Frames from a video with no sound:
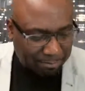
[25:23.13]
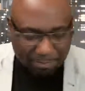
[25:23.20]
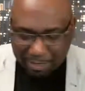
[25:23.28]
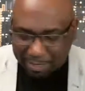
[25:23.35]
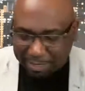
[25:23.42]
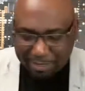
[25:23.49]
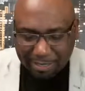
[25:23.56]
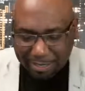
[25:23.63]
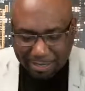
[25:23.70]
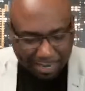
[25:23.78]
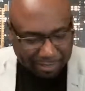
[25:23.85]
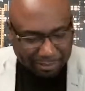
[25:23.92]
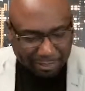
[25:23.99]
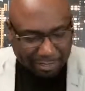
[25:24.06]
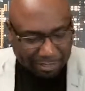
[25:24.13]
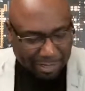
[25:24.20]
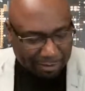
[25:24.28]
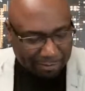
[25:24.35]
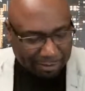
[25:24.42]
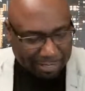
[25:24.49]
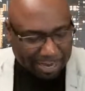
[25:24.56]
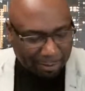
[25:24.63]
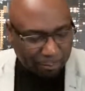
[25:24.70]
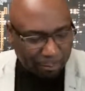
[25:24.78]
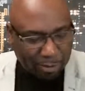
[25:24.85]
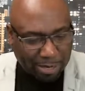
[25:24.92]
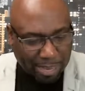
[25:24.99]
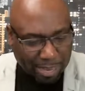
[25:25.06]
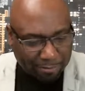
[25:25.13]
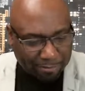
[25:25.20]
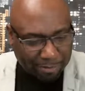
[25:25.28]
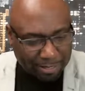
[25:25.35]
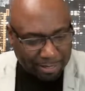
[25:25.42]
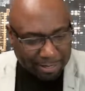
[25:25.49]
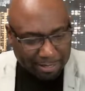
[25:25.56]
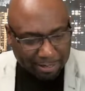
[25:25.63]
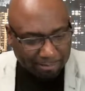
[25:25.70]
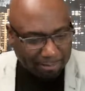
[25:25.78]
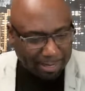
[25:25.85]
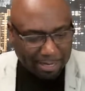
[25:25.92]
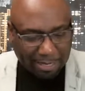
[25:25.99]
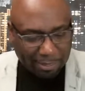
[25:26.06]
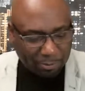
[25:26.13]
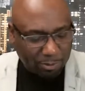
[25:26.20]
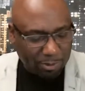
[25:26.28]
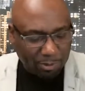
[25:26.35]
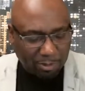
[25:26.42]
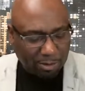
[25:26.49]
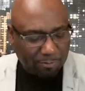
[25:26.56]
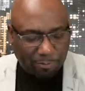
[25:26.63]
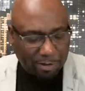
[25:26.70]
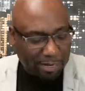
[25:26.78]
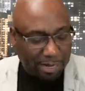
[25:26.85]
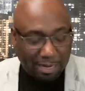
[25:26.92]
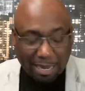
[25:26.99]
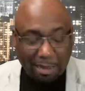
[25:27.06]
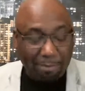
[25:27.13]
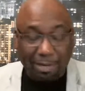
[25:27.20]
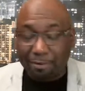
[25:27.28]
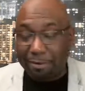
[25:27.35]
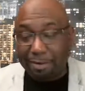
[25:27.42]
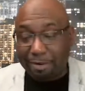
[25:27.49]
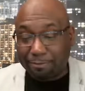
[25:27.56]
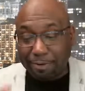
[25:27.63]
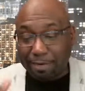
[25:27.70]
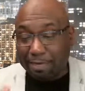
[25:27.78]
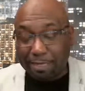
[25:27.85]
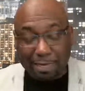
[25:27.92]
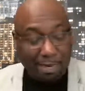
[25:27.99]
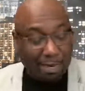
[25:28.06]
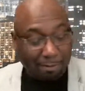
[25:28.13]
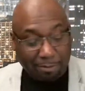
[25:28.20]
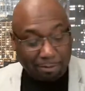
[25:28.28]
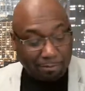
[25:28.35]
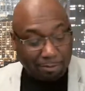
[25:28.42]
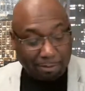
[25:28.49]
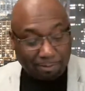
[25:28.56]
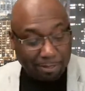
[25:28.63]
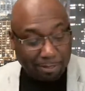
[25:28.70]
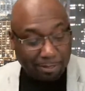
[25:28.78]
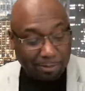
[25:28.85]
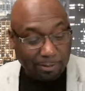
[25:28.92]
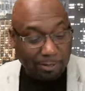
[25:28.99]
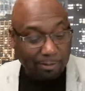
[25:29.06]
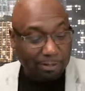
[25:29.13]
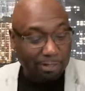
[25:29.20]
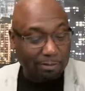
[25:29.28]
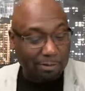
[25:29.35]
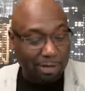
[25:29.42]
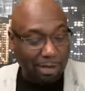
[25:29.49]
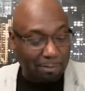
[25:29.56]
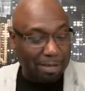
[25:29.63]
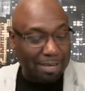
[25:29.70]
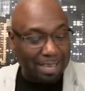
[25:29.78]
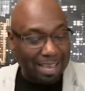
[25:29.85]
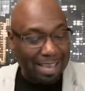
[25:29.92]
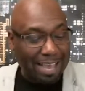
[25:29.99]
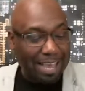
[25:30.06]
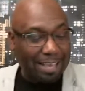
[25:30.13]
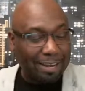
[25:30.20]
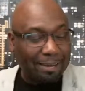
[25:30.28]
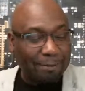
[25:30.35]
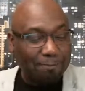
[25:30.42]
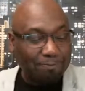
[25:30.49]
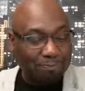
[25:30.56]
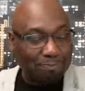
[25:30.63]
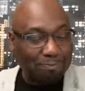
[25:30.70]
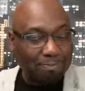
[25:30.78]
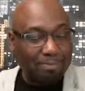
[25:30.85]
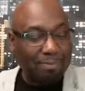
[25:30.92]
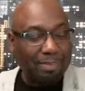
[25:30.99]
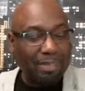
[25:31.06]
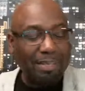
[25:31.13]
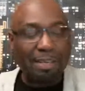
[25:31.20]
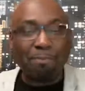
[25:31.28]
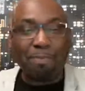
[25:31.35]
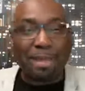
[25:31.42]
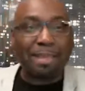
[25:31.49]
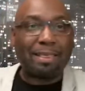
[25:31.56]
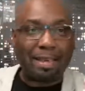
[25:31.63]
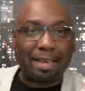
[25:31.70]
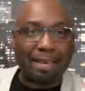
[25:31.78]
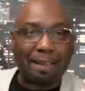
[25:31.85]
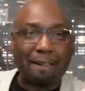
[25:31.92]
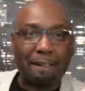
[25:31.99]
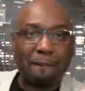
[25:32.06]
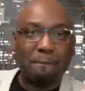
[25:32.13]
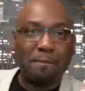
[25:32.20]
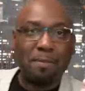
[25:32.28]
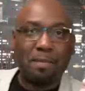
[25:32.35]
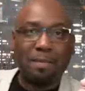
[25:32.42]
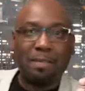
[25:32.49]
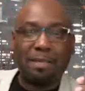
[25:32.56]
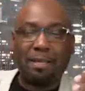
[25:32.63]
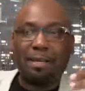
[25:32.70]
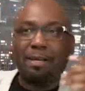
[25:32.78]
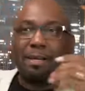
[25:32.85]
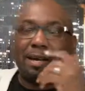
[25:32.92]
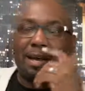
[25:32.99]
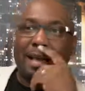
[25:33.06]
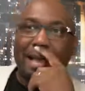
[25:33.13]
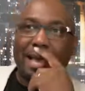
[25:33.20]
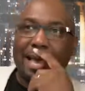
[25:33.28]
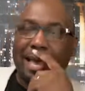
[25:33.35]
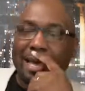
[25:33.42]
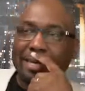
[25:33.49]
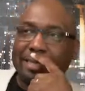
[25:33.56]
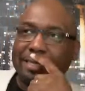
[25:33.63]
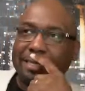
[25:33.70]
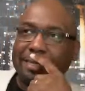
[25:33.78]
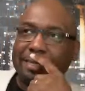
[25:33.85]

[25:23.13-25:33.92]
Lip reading: big thing that David Cameron have, the big council. I can't believe that I forget that. I'm even a bloody conservative, you know what I mean? You know, the big thing, you know, and